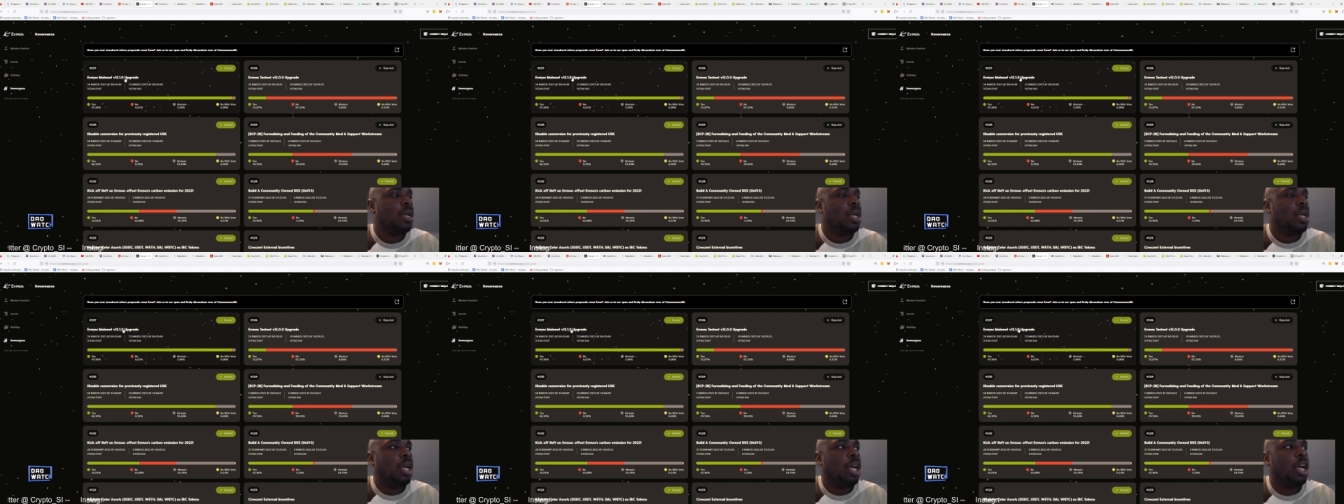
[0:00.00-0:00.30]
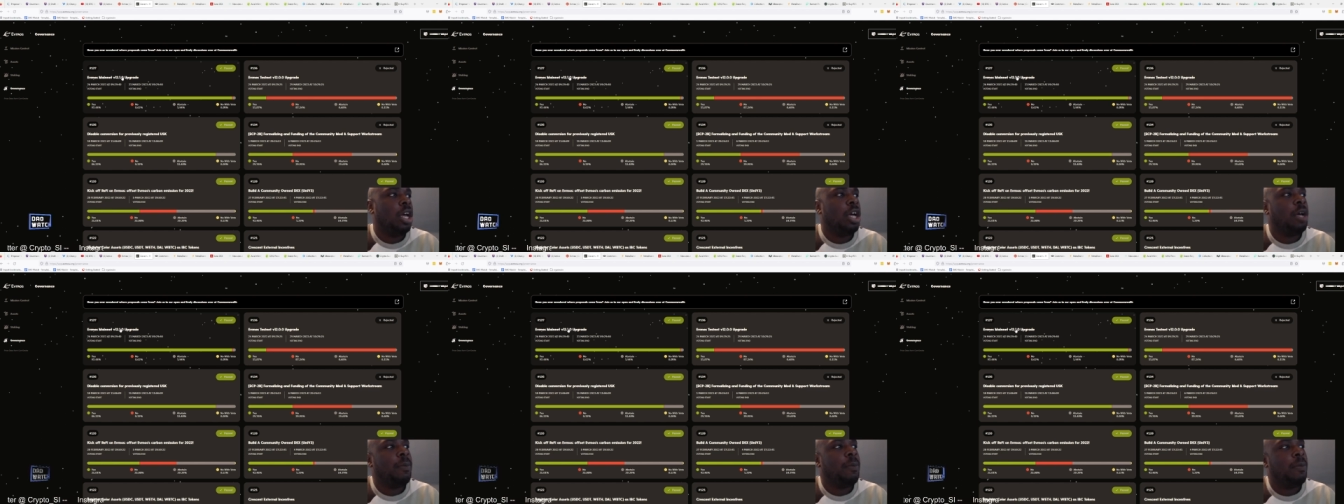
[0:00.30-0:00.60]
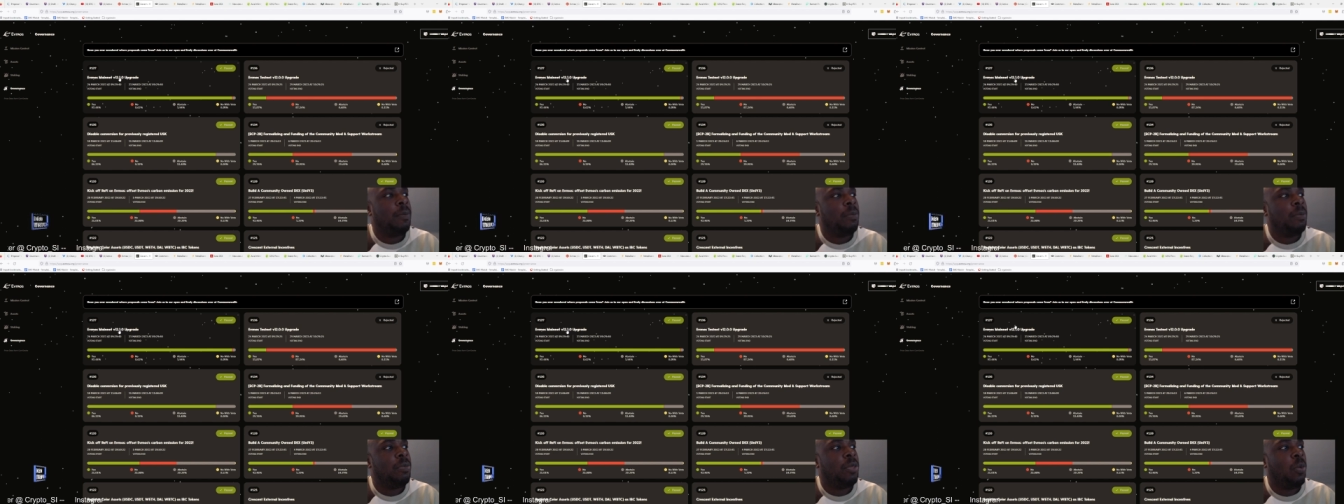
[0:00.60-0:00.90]

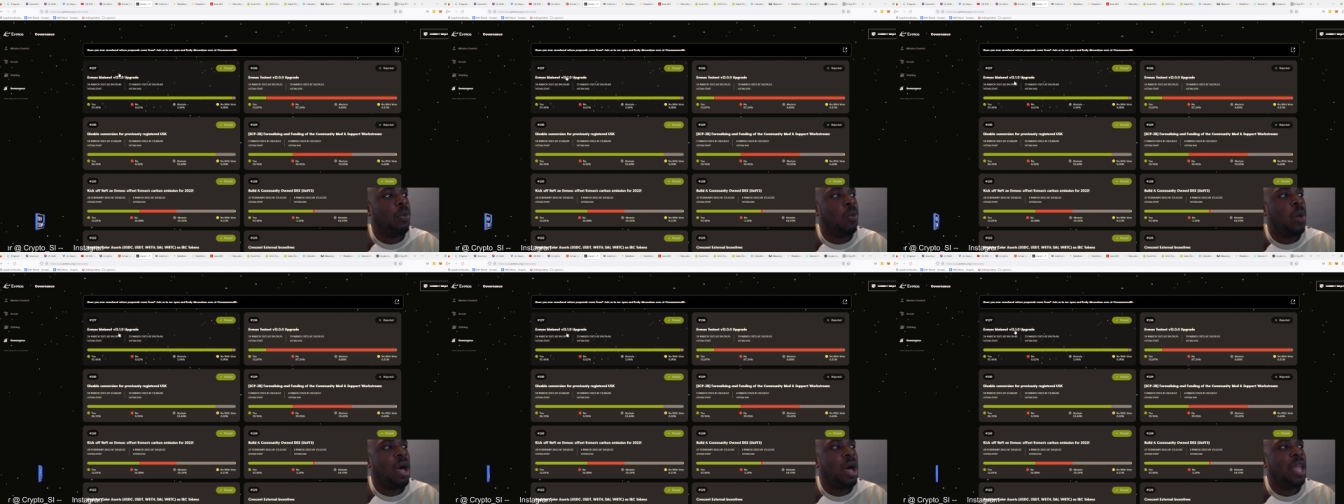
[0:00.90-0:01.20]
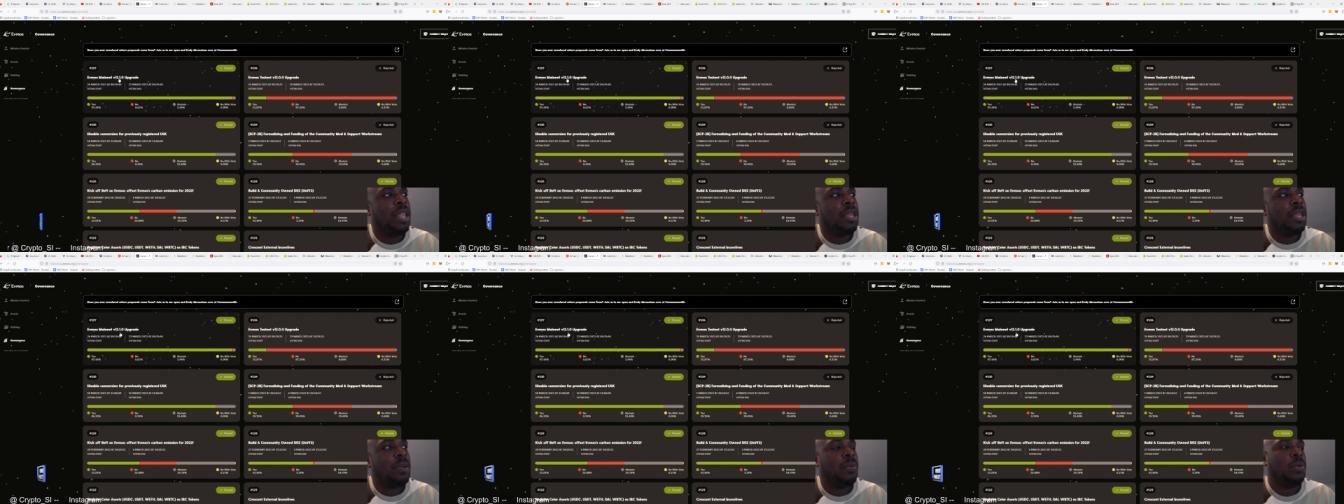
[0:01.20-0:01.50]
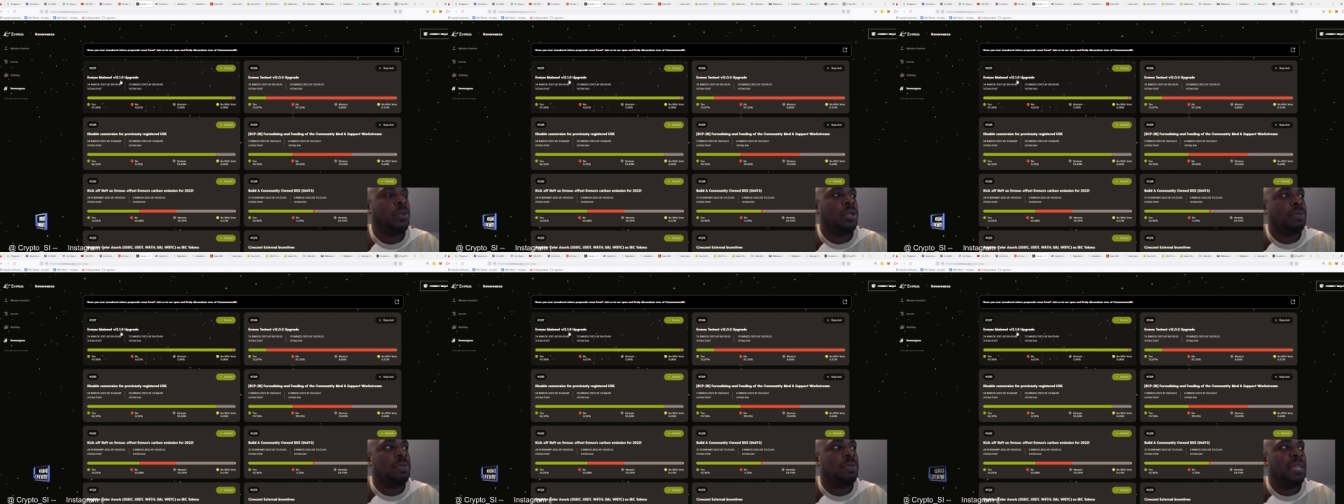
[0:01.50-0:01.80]
Um, the one
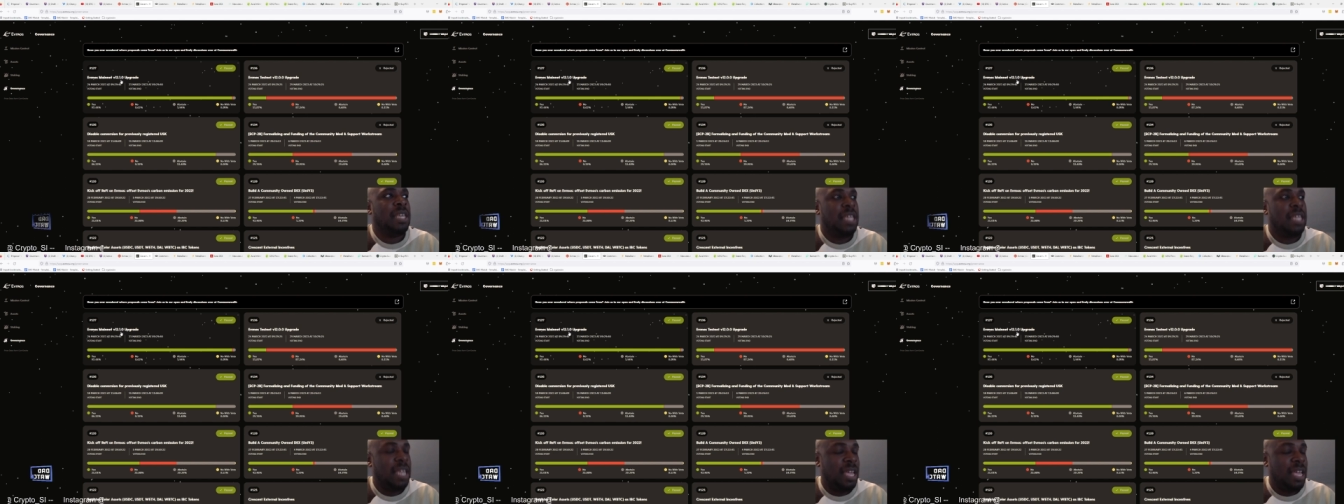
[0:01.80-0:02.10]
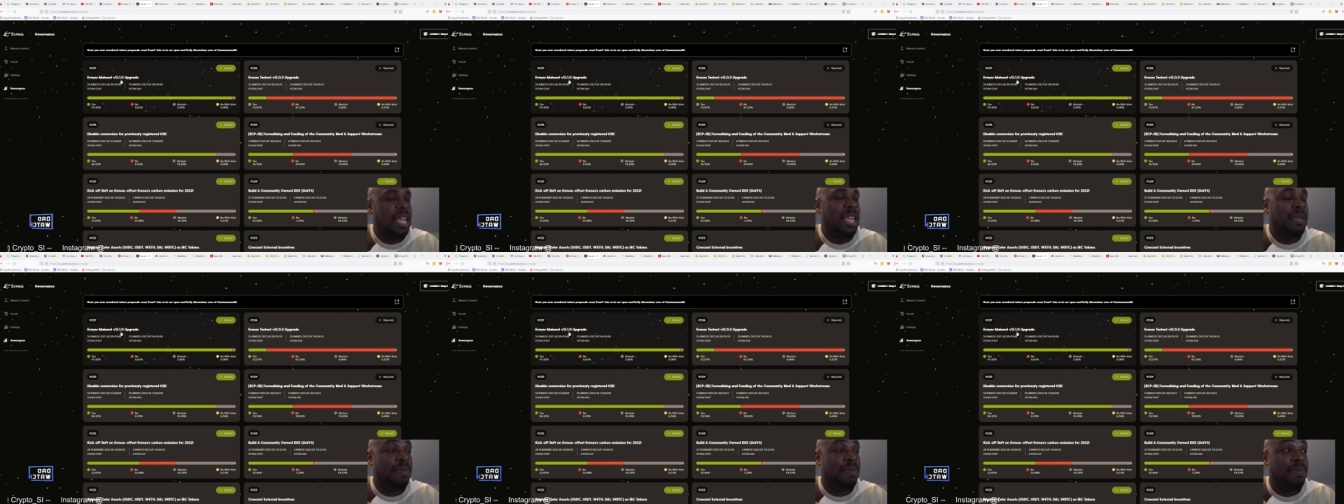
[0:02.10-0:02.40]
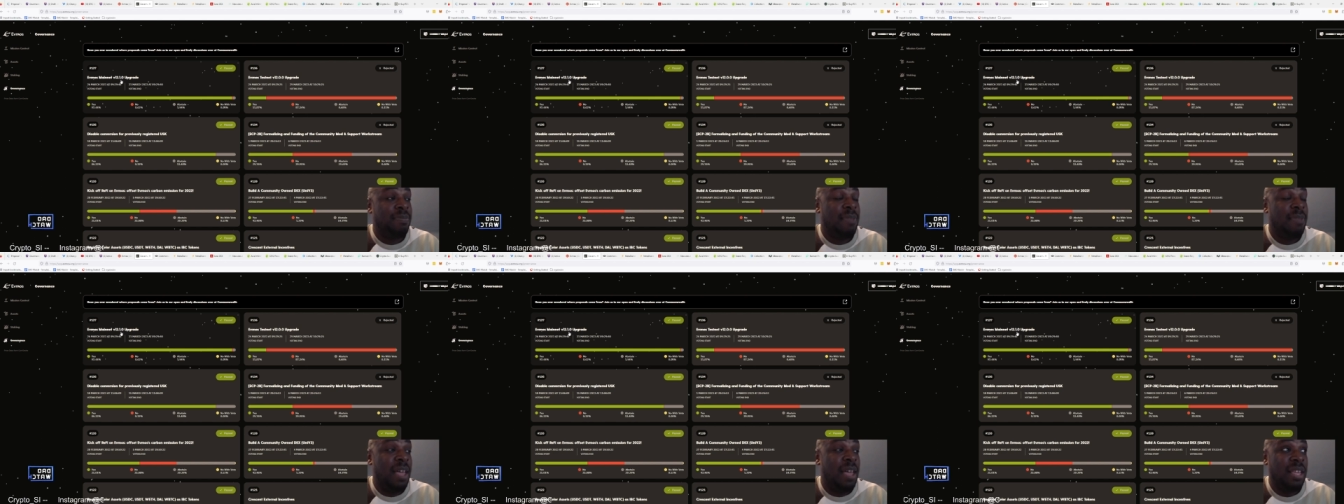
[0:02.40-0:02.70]
would be a
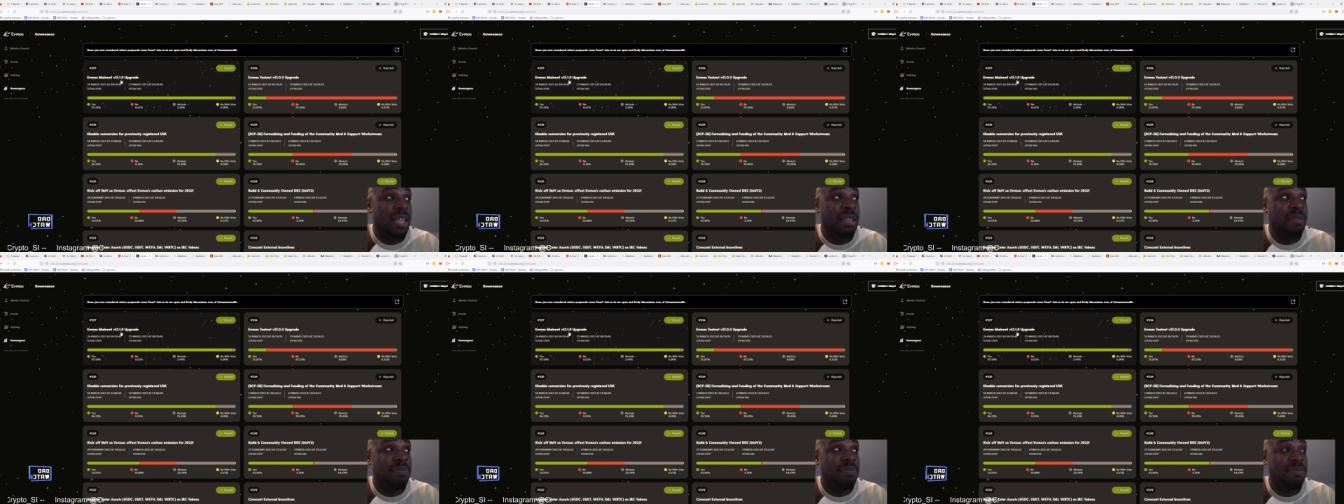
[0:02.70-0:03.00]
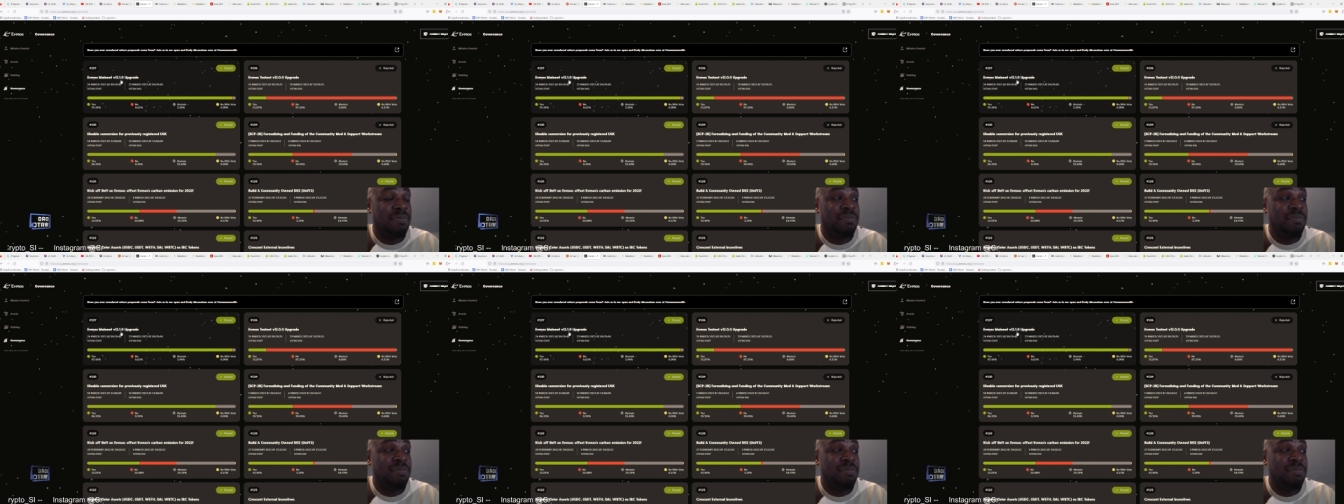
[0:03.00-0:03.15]
a